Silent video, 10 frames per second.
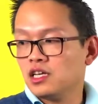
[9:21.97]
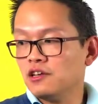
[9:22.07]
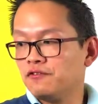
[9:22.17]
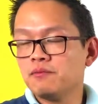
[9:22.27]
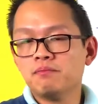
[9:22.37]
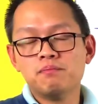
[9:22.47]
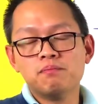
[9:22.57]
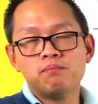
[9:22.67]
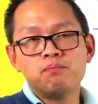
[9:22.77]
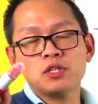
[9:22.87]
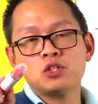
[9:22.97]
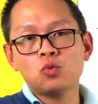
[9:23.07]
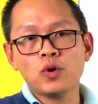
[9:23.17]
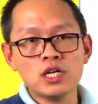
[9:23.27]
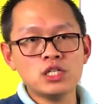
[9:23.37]
If
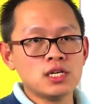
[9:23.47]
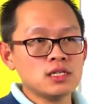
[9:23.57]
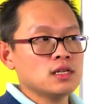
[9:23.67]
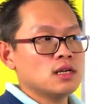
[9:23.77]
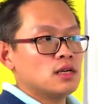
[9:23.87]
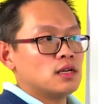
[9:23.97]
persuasion